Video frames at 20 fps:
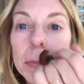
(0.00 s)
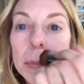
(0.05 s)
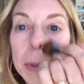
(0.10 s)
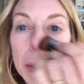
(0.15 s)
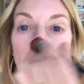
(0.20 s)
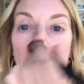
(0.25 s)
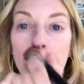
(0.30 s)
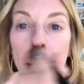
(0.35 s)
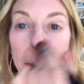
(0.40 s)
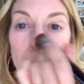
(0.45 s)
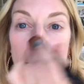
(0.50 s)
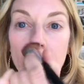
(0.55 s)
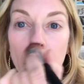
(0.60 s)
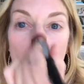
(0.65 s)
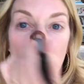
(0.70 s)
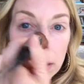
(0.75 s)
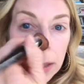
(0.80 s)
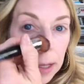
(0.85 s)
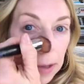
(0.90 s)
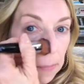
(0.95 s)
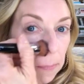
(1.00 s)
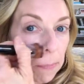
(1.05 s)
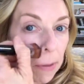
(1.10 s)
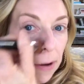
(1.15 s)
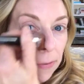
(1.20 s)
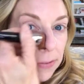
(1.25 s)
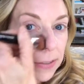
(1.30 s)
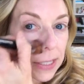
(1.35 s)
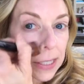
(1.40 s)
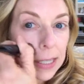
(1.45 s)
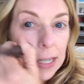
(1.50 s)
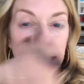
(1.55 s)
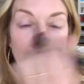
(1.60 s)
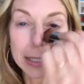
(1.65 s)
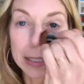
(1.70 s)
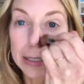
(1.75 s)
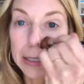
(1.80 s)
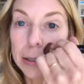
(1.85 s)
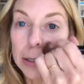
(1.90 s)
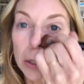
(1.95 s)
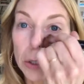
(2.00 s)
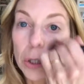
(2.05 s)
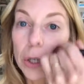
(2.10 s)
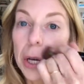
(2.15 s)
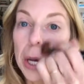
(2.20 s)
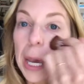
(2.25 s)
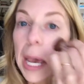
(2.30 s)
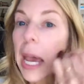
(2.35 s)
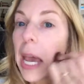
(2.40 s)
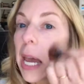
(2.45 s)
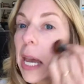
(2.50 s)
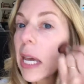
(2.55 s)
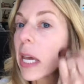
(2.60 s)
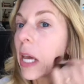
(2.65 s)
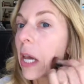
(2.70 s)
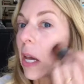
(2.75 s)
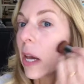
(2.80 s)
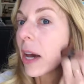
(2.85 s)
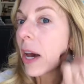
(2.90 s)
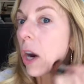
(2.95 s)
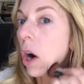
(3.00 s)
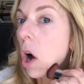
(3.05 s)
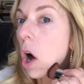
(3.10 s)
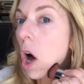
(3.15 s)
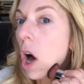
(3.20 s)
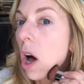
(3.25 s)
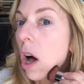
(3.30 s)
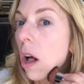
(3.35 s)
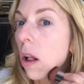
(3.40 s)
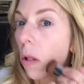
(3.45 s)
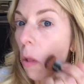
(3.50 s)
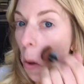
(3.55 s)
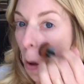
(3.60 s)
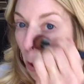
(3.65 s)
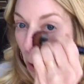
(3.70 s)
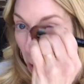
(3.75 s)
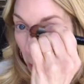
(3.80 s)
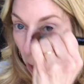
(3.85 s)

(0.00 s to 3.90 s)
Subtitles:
see, it is all like buffed in and it doesn't look cakey at all.